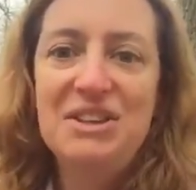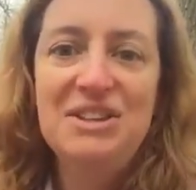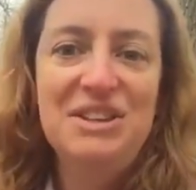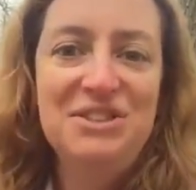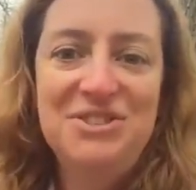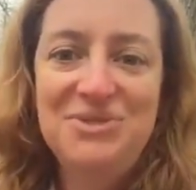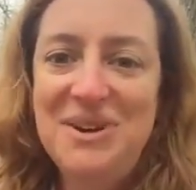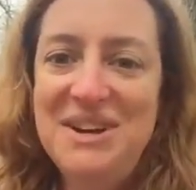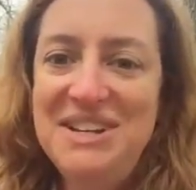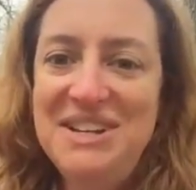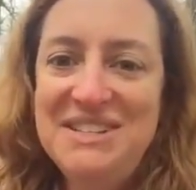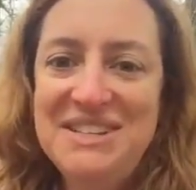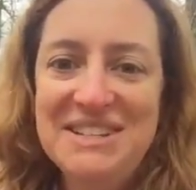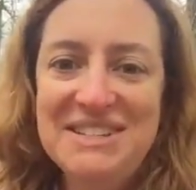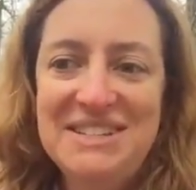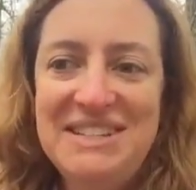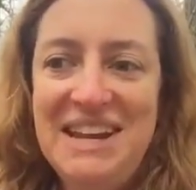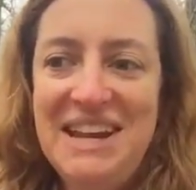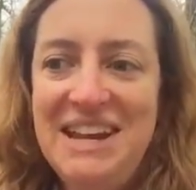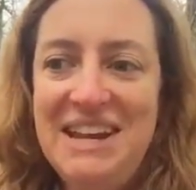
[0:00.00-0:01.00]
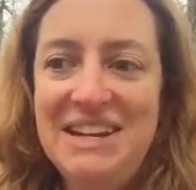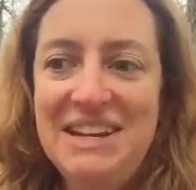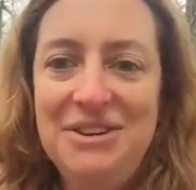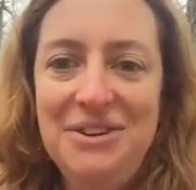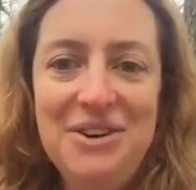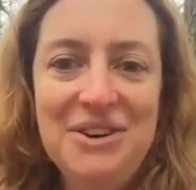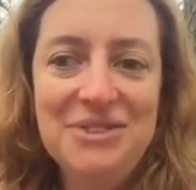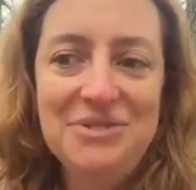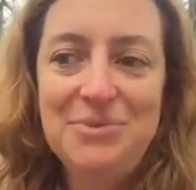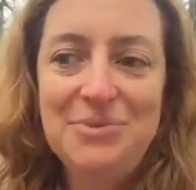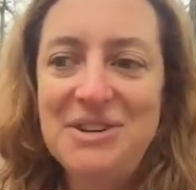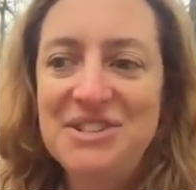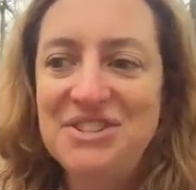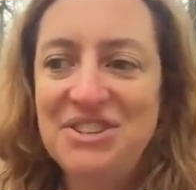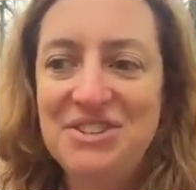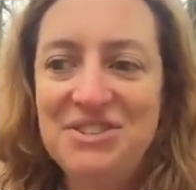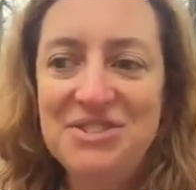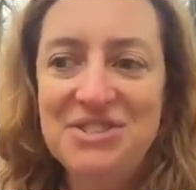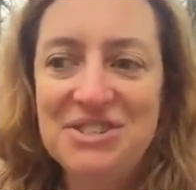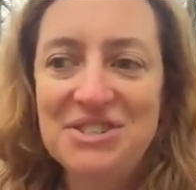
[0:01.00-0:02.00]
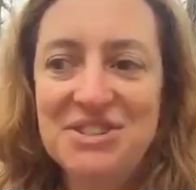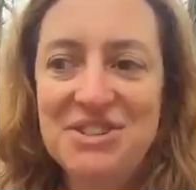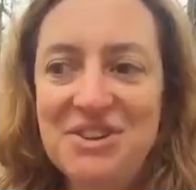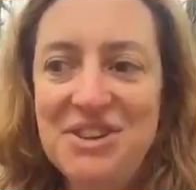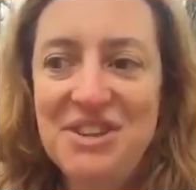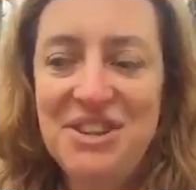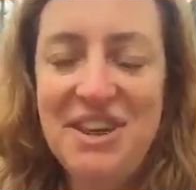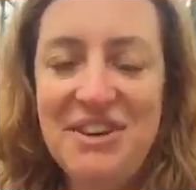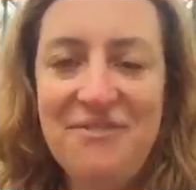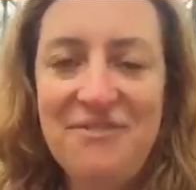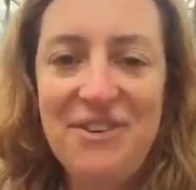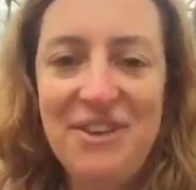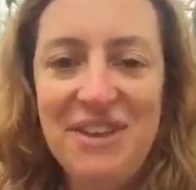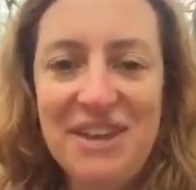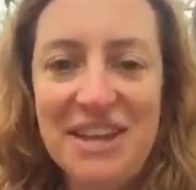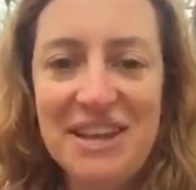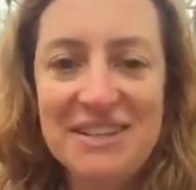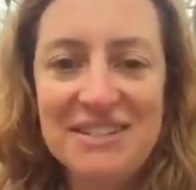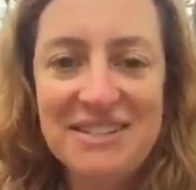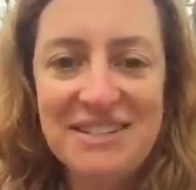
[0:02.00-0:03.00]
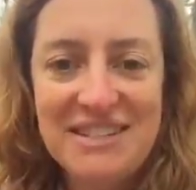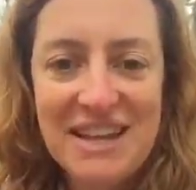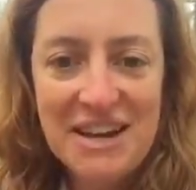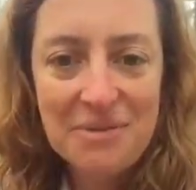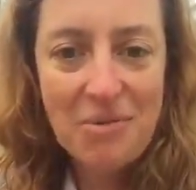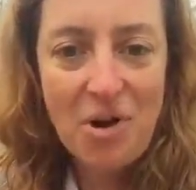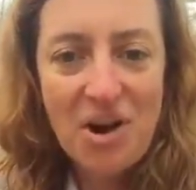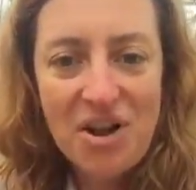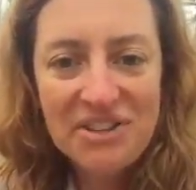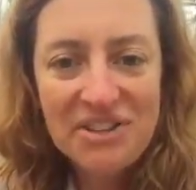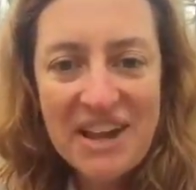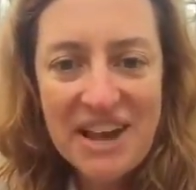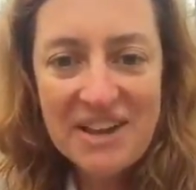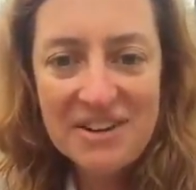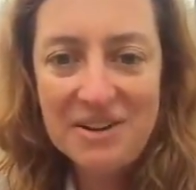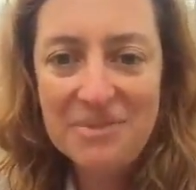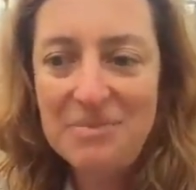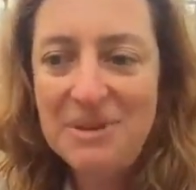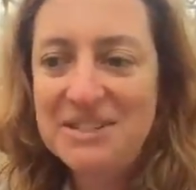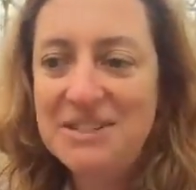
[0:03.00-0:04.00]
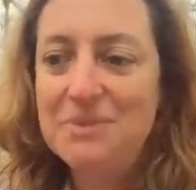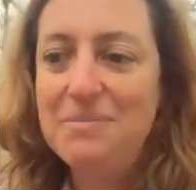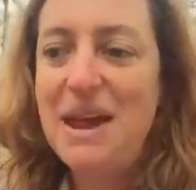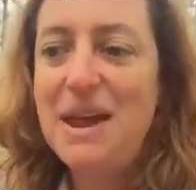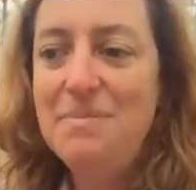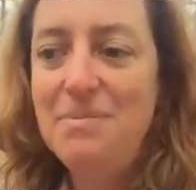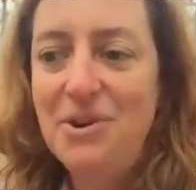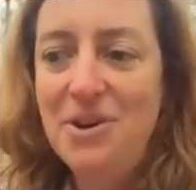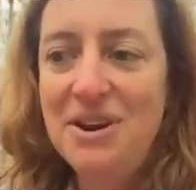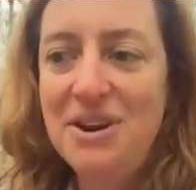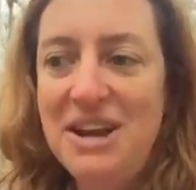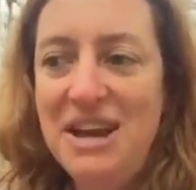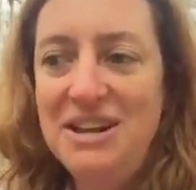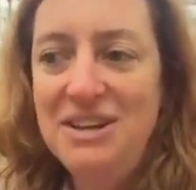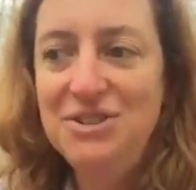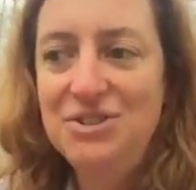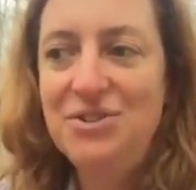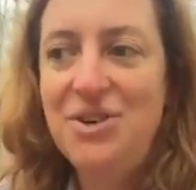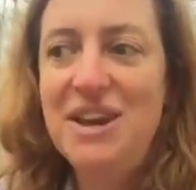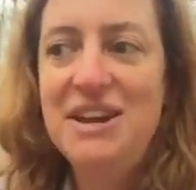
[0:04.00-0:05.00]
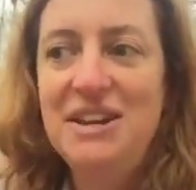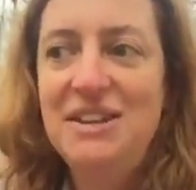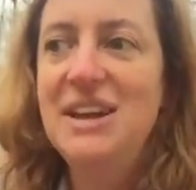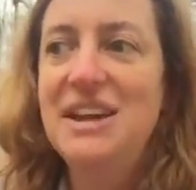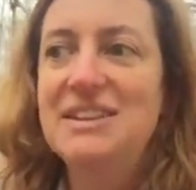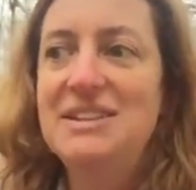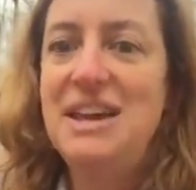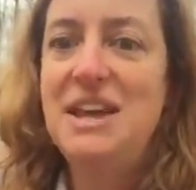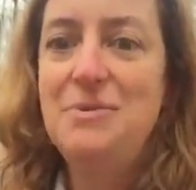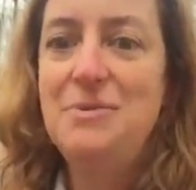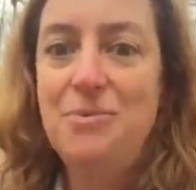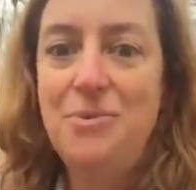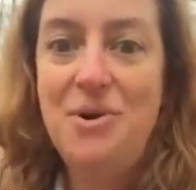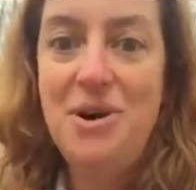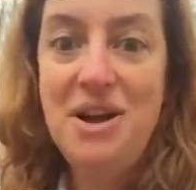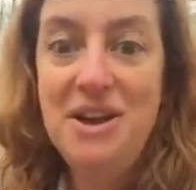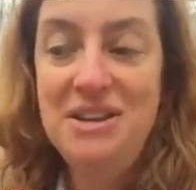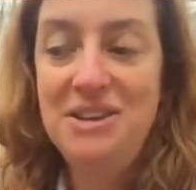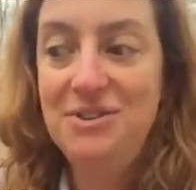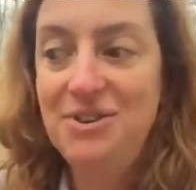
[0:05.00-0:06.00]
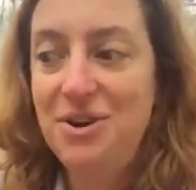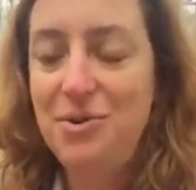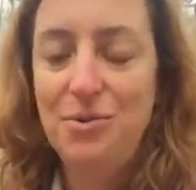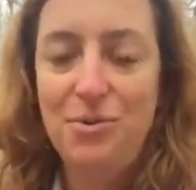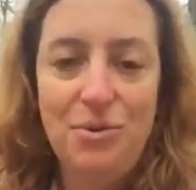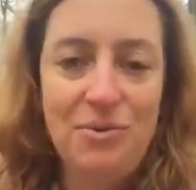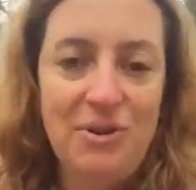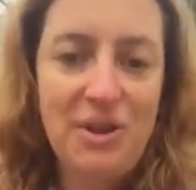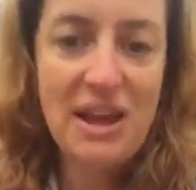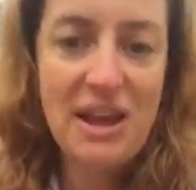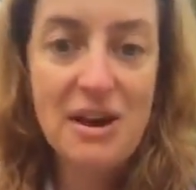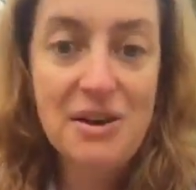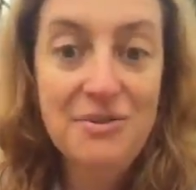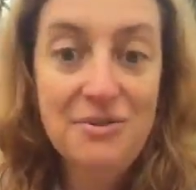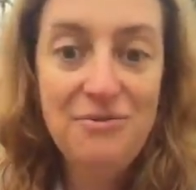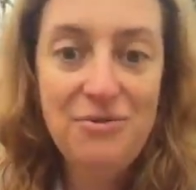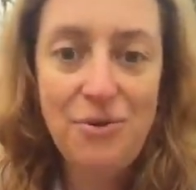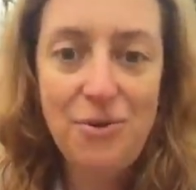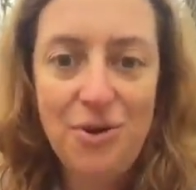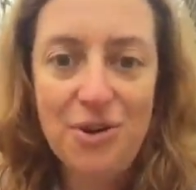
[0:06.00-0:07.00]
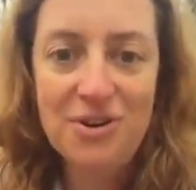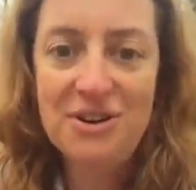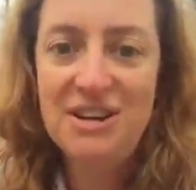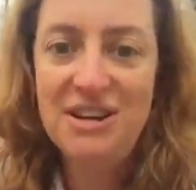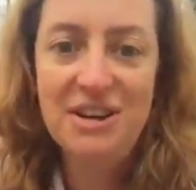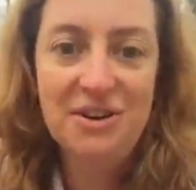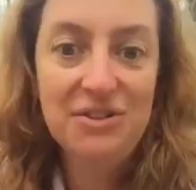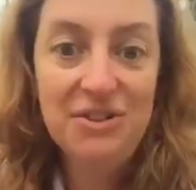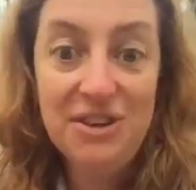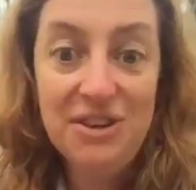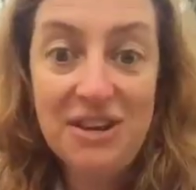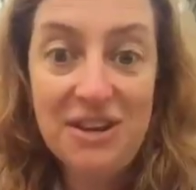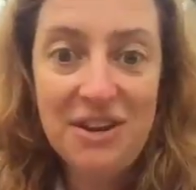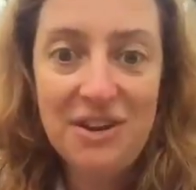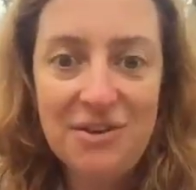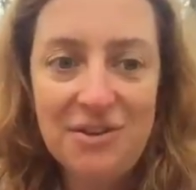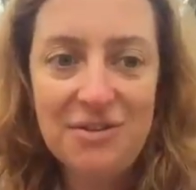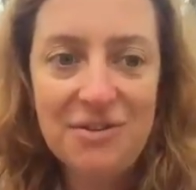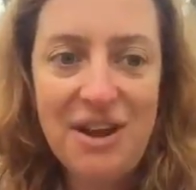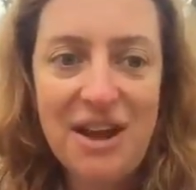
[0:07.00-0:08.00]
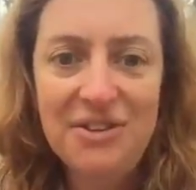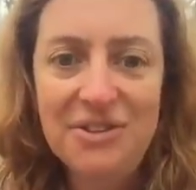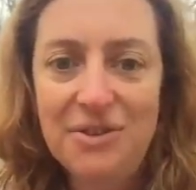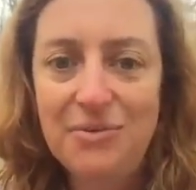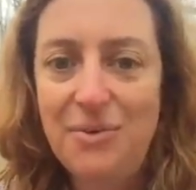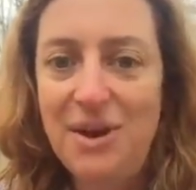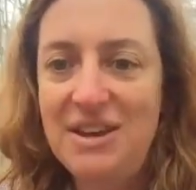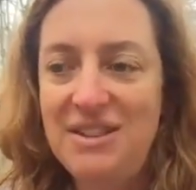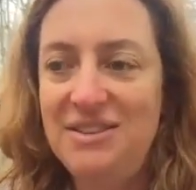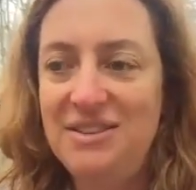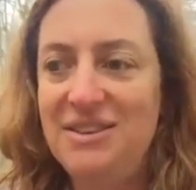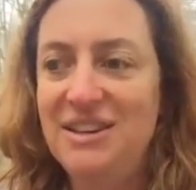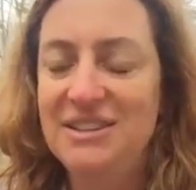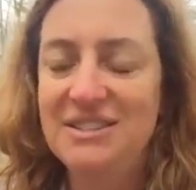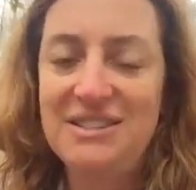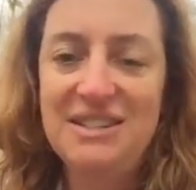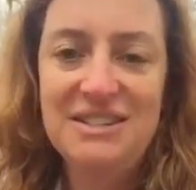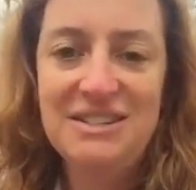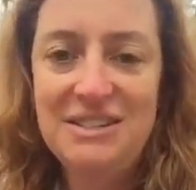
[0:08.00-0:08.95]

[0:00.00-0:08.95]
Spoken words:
in 2016 and New Year's resolutions, don't you feel like you set them all down on a piece of paper, and then you try to day 1 you go gung for look at your health and weight loss.